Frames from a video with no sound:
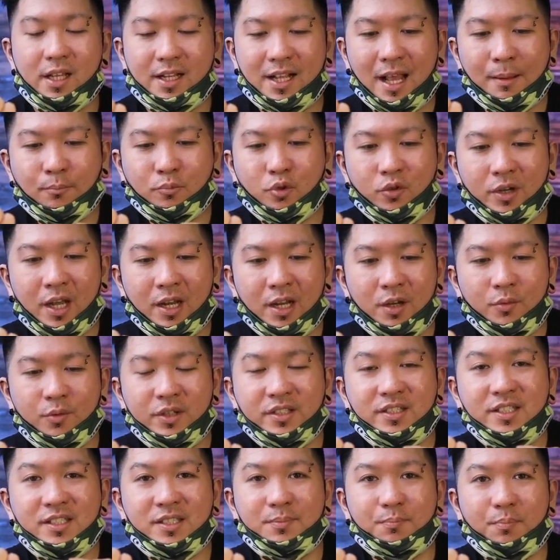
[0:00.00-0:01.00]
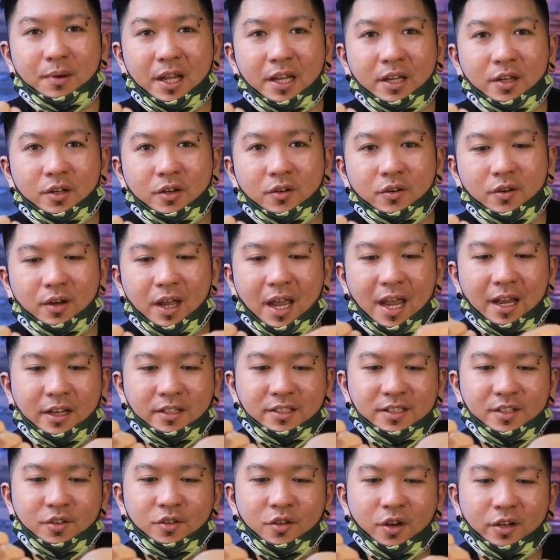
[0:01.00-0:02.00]
They come together with this plate, you know,
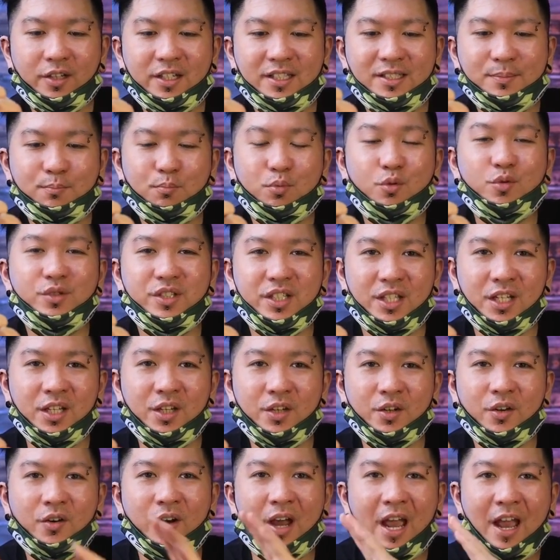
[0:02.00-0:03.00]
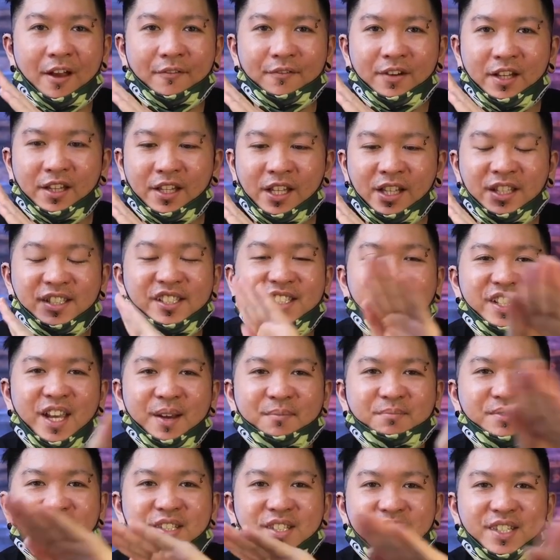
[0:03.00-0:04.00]
and still got this bushing, you know, everything
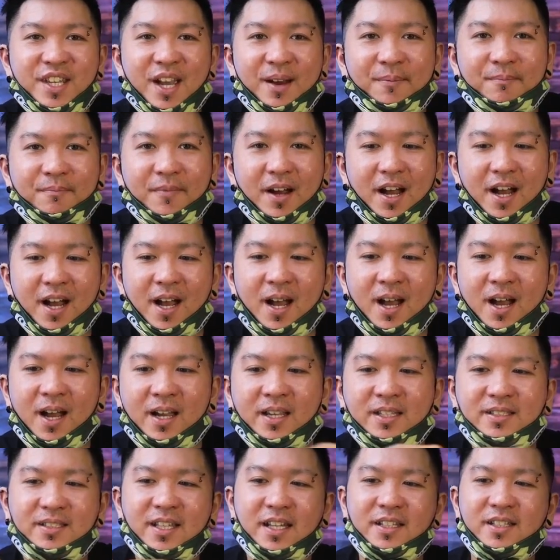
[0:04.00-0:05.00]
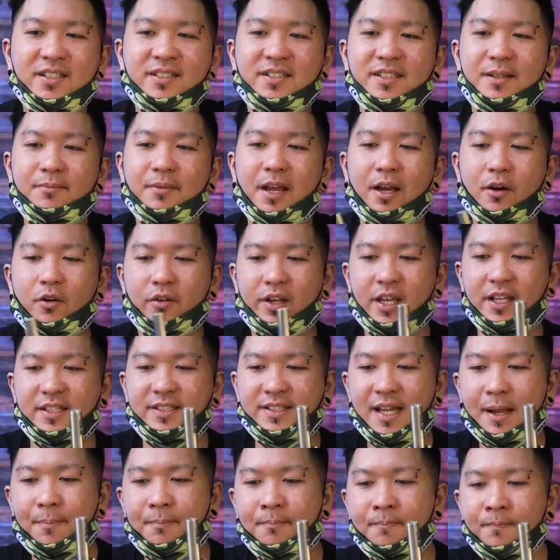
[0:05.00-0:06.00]
siap. It doesn't seem like, okay,
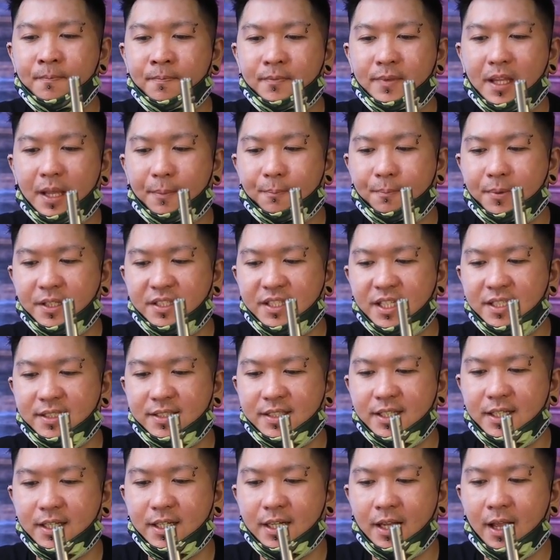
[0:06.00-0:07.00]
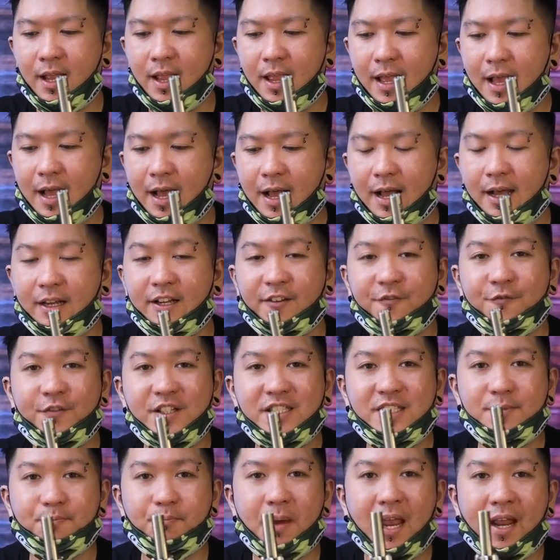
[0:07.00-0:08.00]
some they purchase the
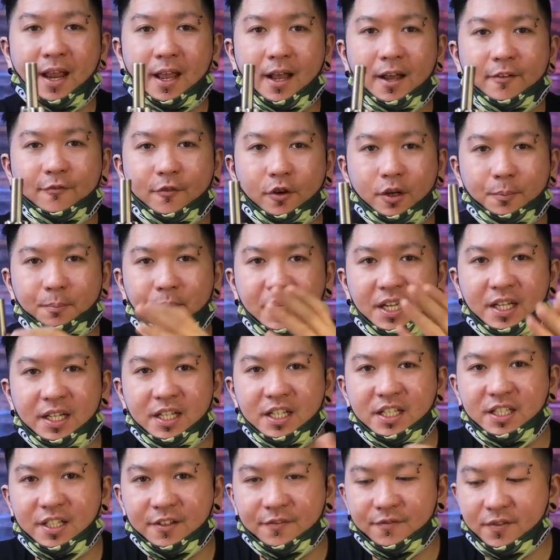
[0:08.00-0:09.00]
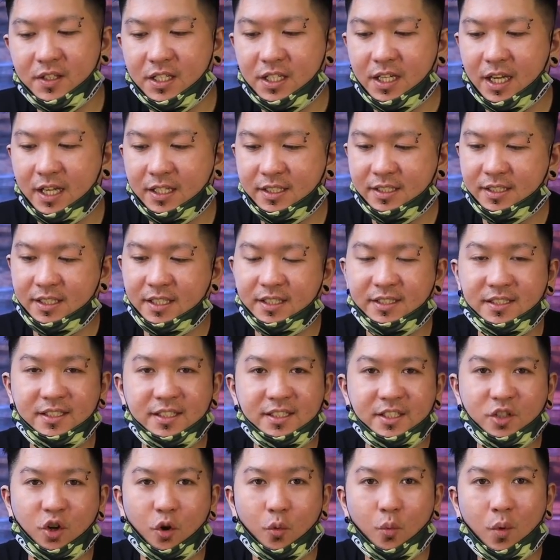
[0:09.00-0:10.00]
first pack for the BD shifter. It's
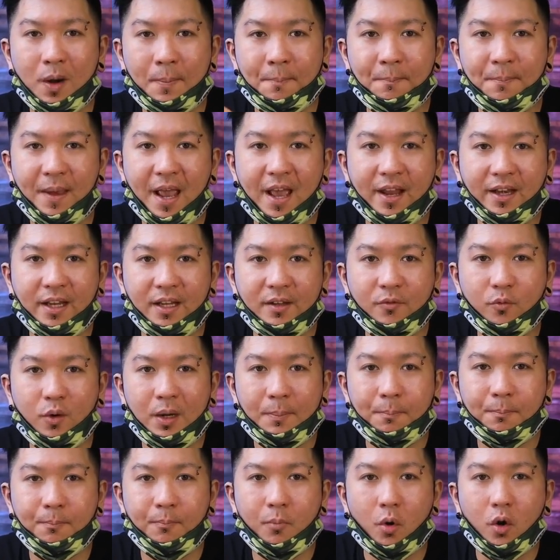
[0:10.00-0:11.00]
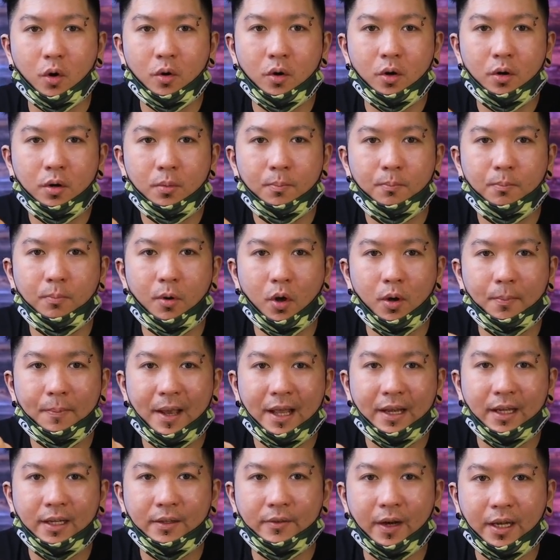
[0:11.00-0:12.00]
just got one bearing, one ball
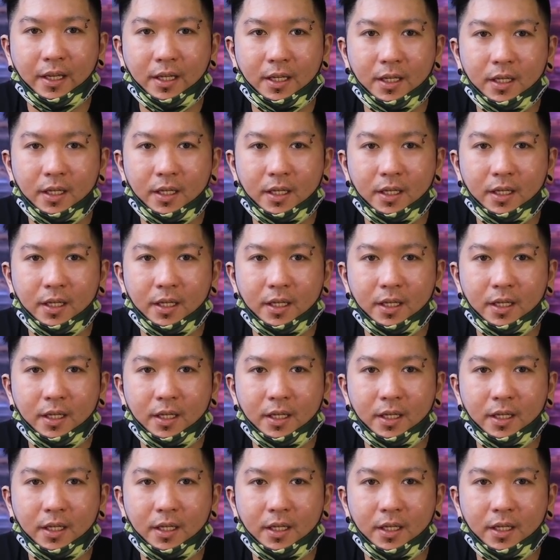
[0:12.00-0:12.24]
bearing right